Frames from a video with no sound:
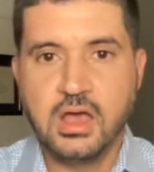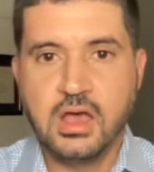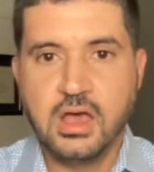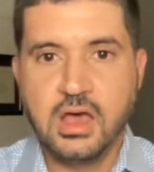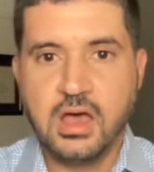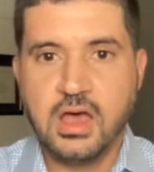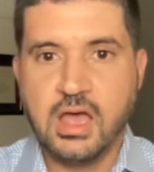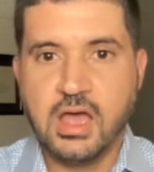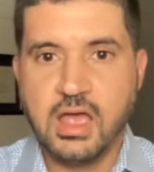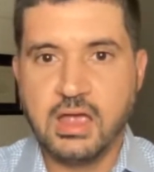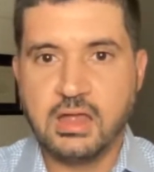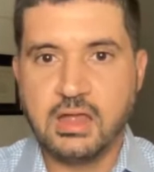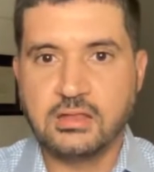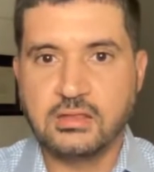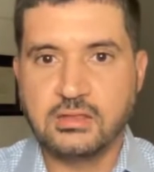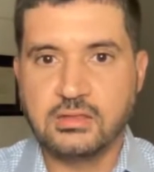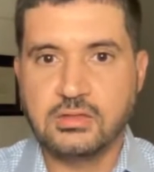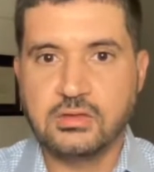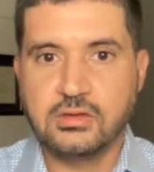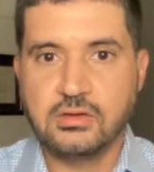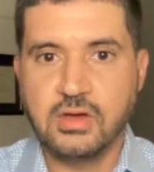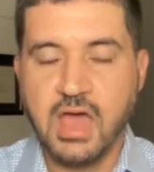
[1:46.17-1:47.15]

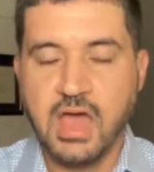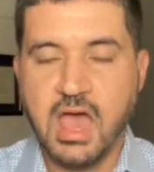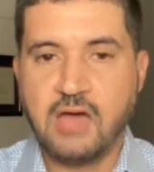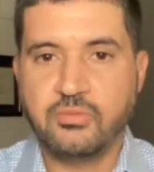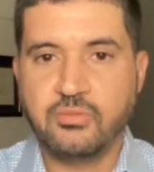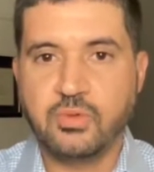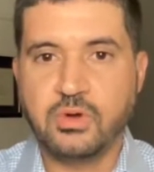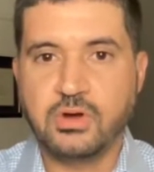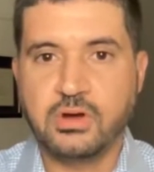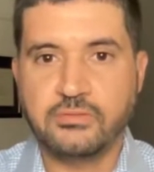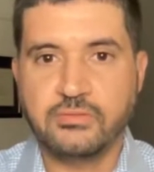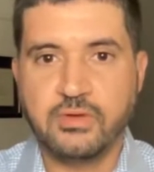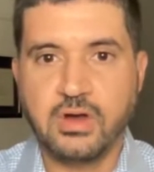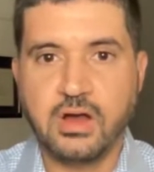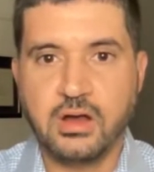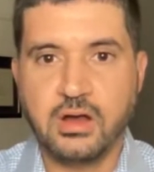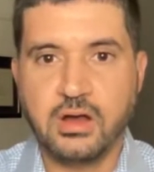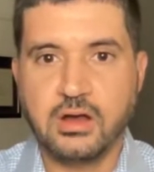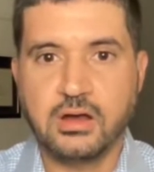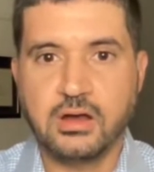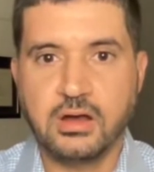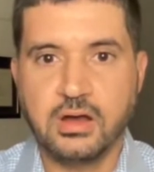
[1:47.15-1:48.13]
and you have one of
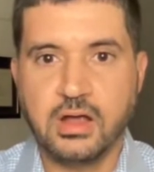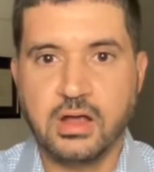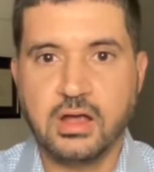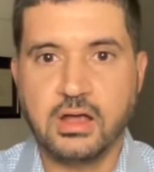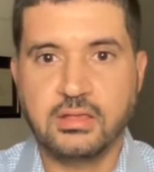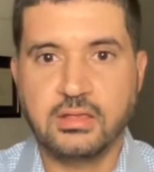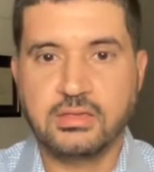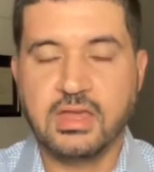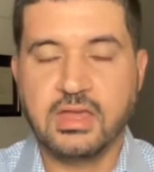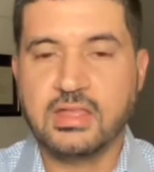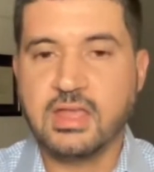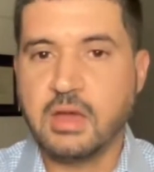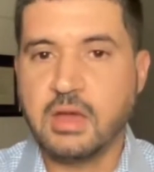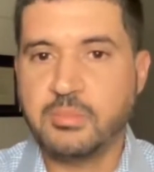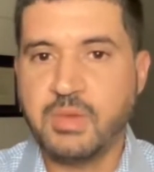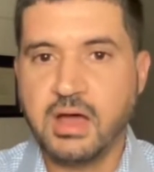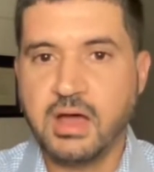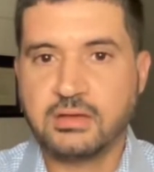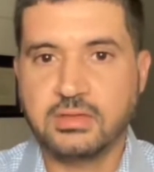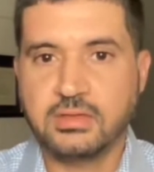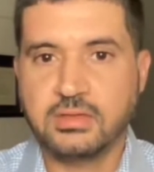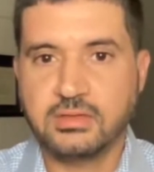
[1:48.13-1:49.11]
our set-top
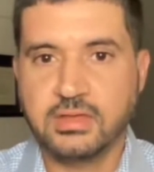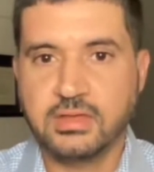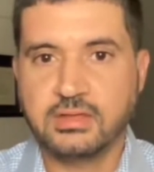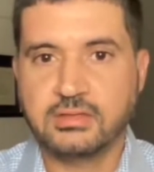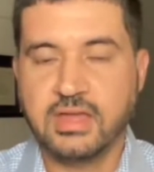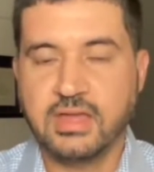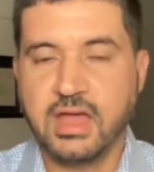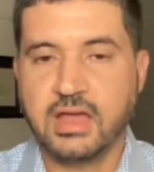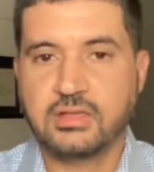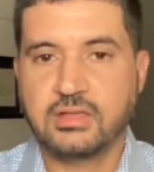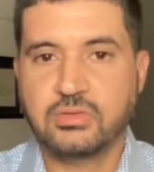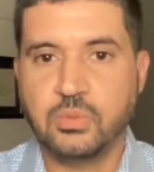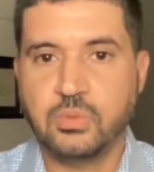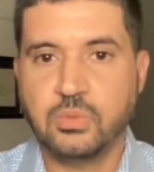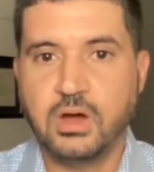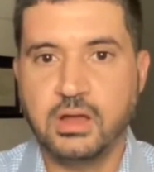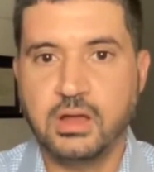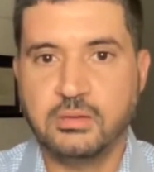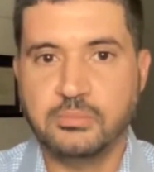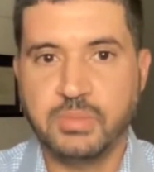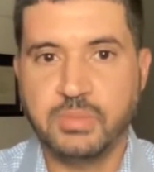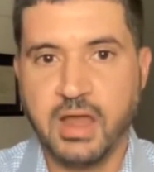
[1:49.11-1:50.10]
boxes like the
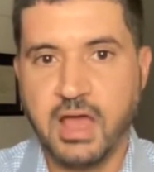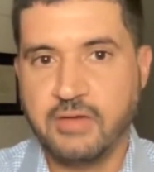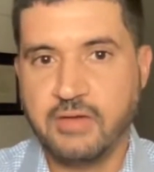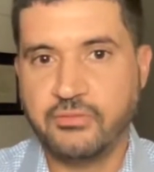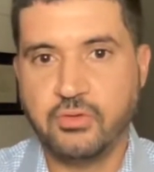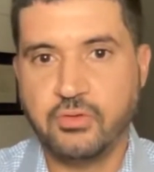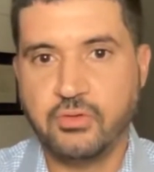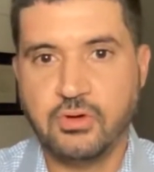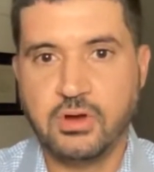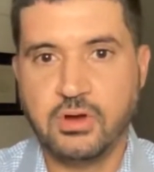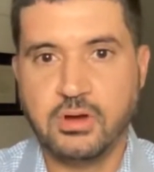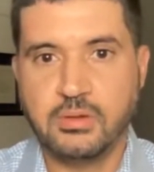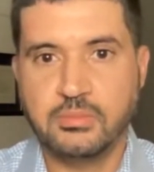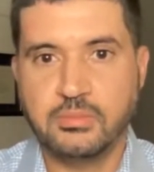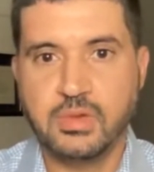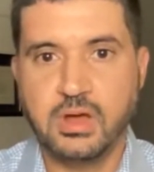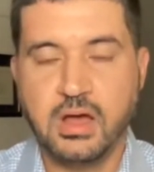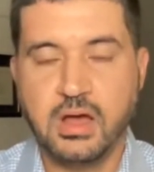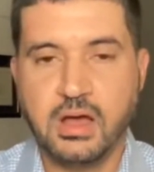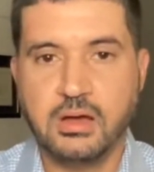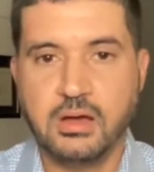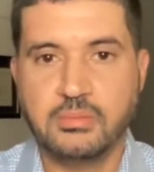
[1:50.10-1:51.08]
X1 platform,